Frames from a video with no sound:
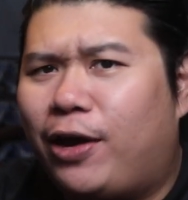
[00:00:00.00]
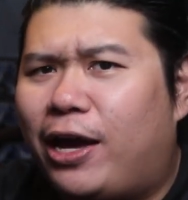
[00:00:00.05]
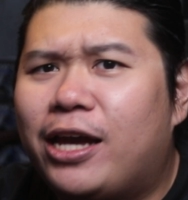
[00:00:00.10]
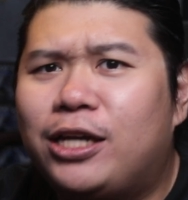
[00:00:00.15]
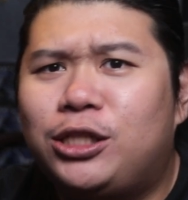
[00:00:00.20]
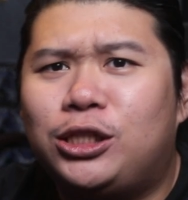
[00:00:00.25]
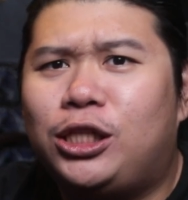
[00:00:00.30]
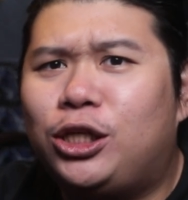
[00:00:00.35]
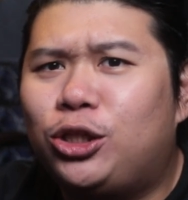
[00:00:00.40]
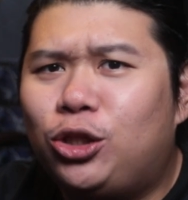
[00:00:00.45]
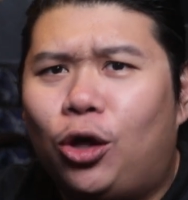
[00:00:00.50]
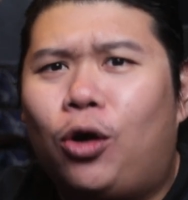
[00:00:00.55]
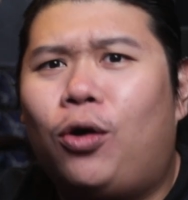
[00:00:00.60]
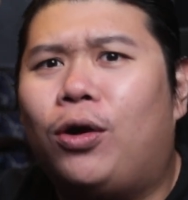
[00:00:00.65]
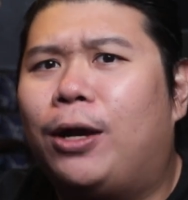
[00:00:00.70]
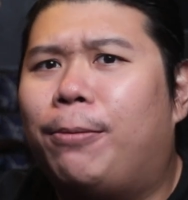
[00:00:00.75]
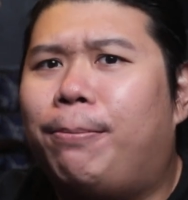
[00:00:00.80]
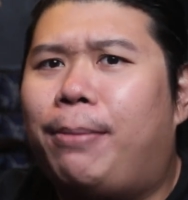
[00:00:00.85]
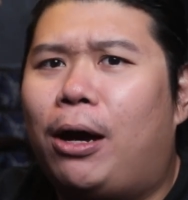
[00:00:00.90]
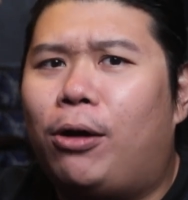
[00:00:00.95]
I actually
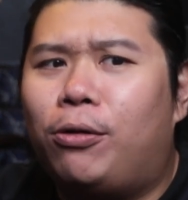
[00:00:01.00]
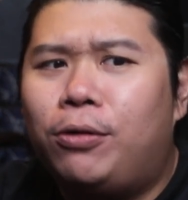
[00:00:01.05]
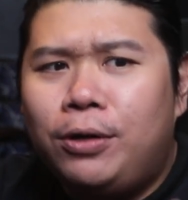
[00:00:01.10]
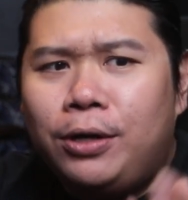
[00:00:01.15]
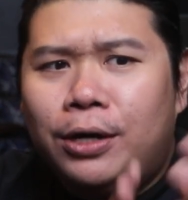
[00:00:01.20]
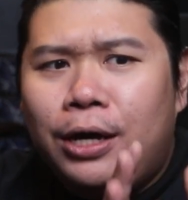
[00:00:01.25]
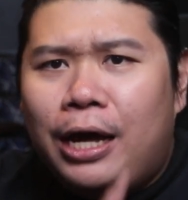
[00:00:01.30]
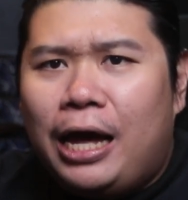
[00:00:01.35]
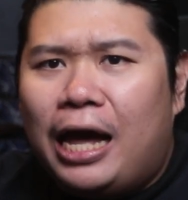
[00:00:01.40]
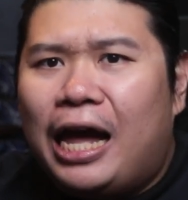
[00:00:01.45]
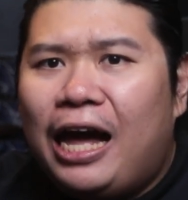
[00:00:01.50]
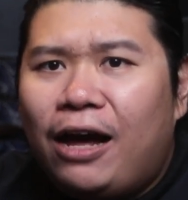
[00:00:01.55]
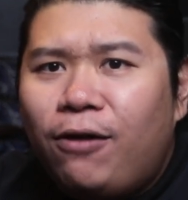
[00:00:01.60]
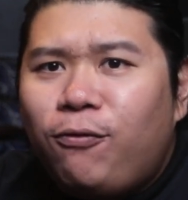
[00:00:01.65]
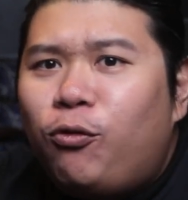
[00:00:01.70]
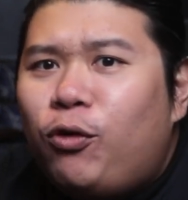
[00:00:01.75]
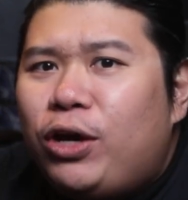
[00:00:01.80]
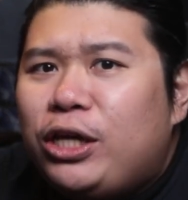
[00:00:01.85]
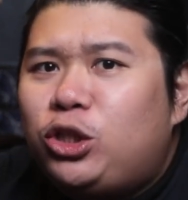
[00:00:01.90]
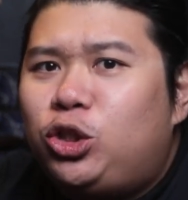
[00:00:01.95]
talk about
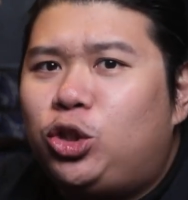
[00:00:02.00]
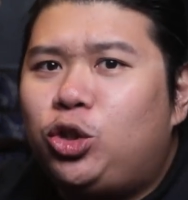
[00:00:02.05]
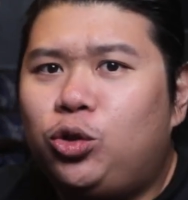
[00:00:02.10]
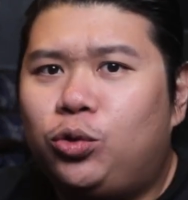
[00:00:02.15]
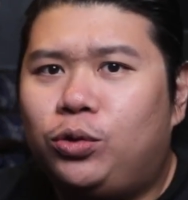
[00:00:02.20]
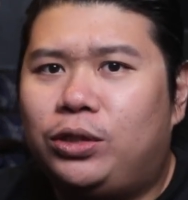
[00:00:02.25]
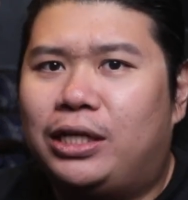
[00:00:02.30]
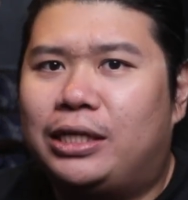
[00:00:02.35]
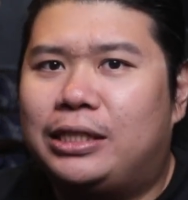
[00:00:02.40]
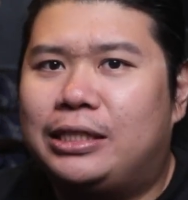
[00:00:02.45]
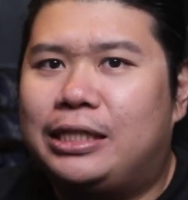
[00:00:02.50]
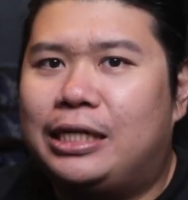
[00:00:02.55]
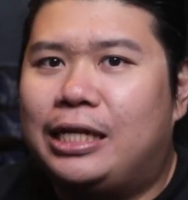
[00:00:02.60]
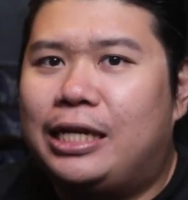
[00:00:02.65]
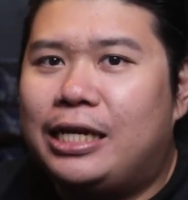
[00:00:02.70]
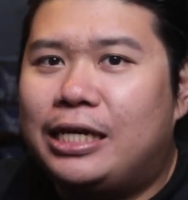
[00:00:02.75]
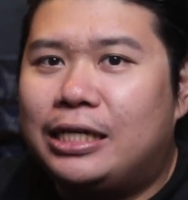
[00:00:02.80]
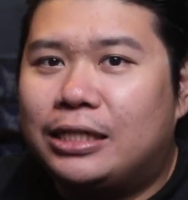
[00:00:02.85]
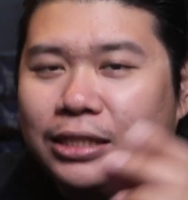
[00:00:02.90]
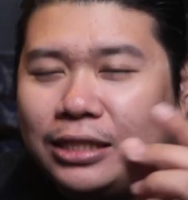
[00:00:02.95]
halfway through the
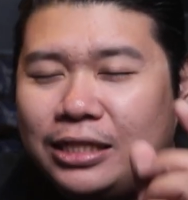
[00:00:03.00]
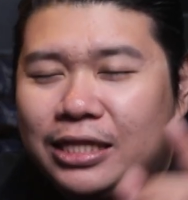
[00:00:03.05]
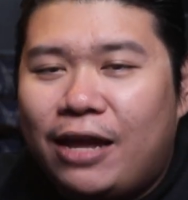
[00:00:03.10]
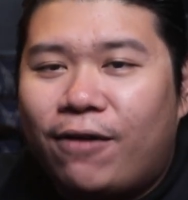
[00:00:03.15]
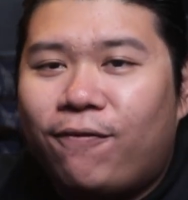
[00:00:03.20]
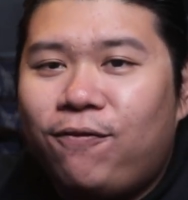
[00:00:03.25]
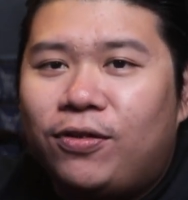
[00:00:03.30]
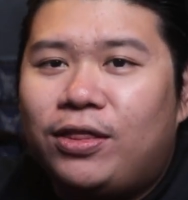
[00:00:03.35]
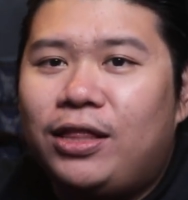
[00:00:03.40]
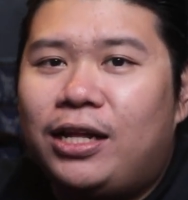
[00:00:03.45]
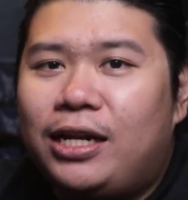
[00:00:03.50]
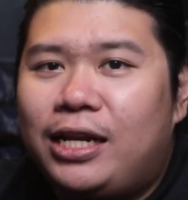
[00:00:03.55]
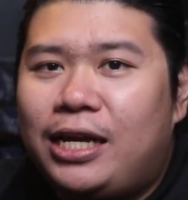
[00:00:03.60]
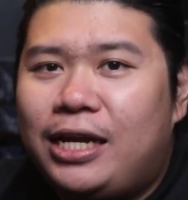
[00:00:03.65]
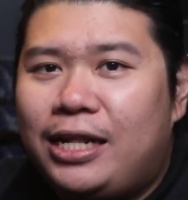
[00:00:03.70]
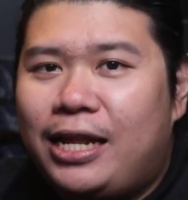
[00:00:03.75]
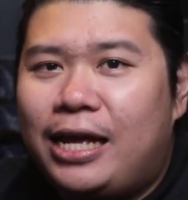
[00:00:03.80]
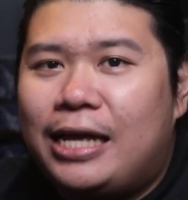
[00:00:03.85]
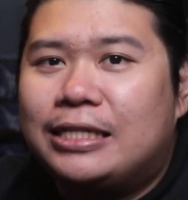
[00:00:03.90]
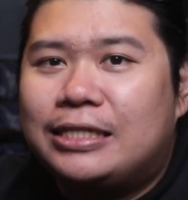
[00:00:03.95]
series,
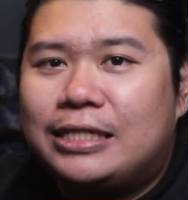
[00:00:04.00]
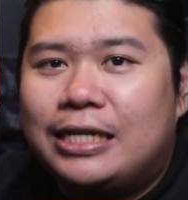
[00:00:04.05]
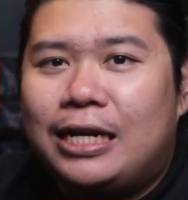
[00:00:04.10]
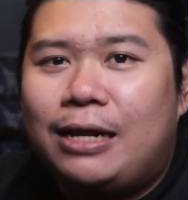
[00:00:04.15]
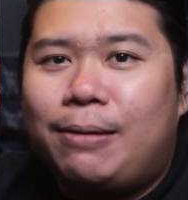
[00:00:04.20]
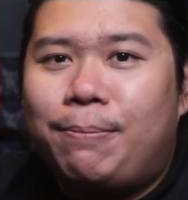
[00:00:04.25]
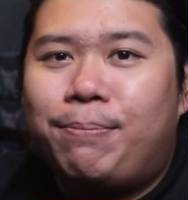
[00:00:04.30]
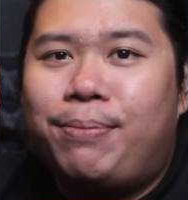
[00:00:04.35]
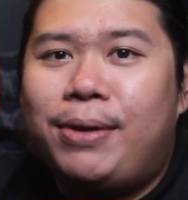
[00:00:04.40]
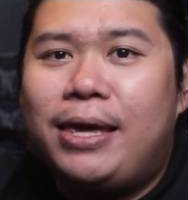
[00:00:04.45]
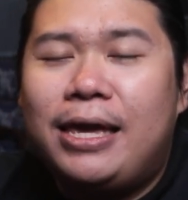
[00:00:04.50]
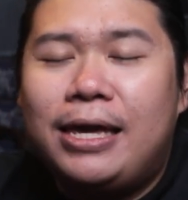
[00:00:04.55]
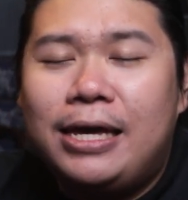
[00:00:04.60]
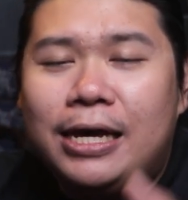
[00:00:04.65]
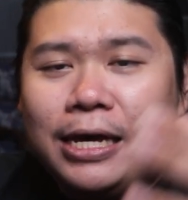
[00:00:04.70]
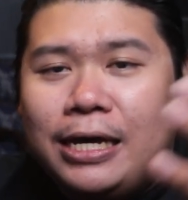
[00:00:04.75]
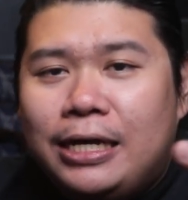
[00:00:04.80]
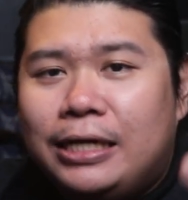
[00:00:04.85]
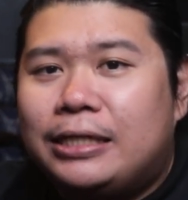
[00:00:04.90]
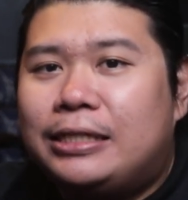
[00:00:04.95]
definitely there's gonna be
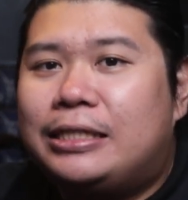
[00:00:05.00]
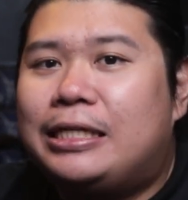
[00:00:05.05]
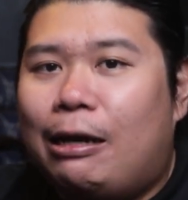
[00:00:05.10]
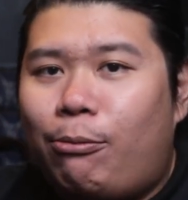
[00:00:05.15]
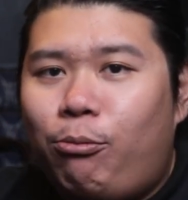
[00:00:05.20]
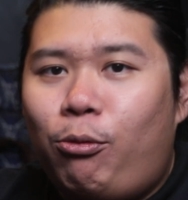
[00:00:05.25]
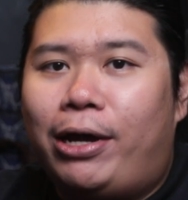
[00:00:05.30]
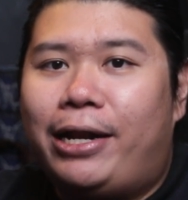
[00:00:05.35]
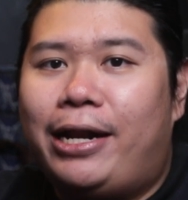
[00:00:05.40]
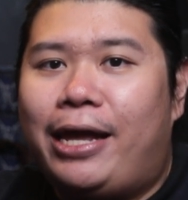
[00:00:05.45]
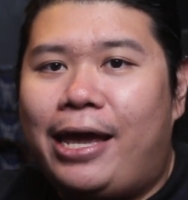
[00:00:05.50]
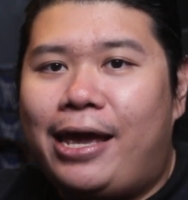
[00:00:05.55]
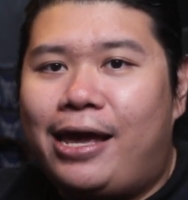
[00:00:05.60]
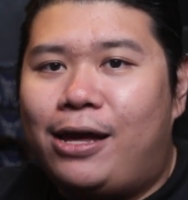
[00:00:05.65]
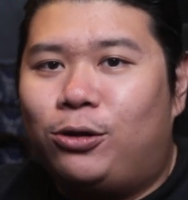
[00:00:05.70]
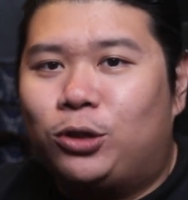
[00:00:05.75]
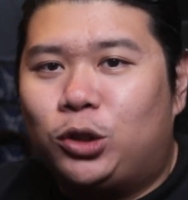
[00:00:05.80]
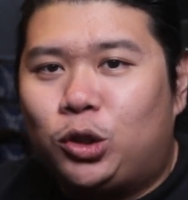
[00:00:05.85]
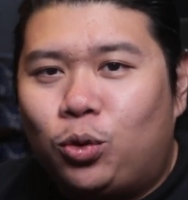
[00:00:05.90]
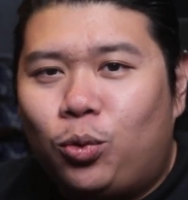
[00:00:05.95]
someone
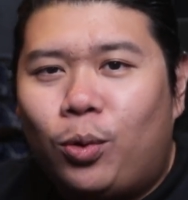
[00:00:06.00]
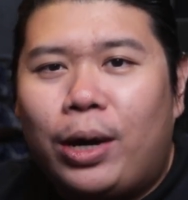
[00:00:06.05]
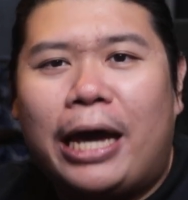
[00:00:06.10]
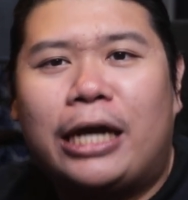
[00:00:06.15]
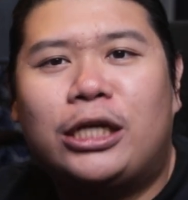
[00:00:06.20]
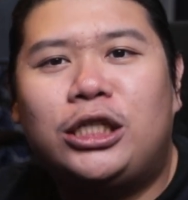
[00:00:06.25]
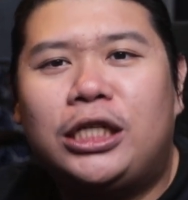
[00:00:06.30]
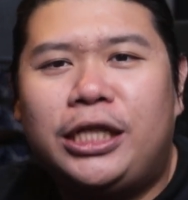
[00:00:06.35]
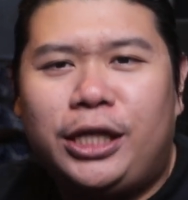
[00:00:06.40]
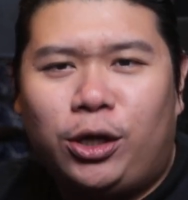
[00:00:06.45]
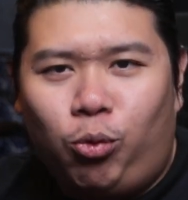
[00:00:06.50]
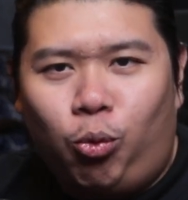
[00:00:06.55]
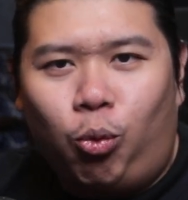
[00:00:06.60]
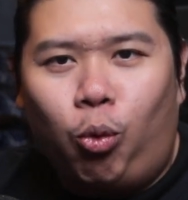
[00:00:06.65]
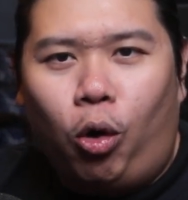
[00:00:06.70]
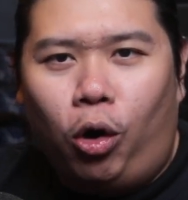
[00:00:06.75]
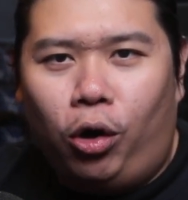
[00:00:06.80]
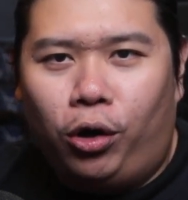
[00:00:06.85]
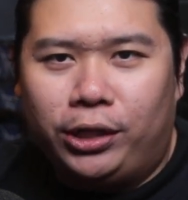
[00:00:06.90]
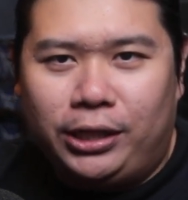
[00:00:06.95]
else who actually
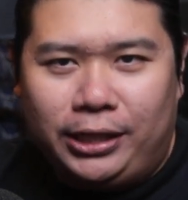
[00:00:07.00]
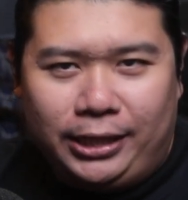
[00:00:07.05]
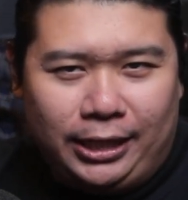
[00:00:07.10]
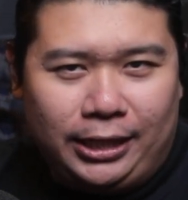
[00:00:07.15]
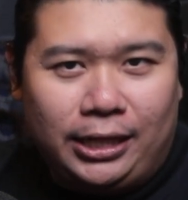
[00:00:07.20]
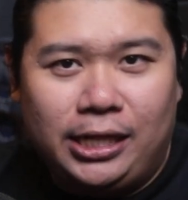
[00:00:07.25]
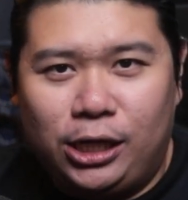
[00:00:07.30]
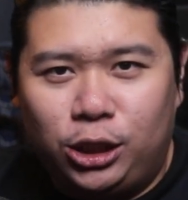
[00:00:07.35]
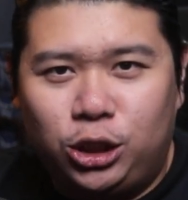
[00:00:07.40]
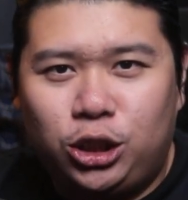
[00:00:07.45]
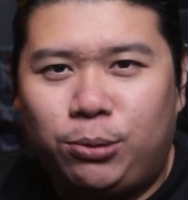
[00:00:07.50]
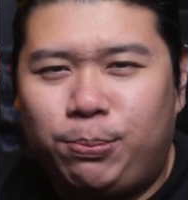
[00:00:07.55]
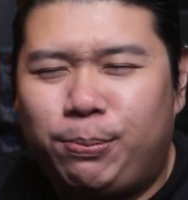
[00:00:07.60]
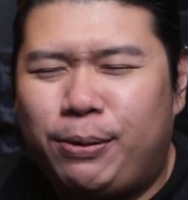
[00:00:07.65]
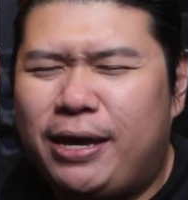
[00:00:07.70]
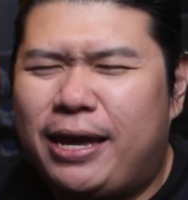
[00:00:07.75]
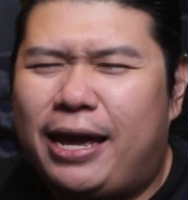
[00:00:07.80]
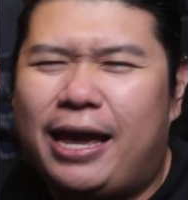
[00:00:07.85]
won the DGP.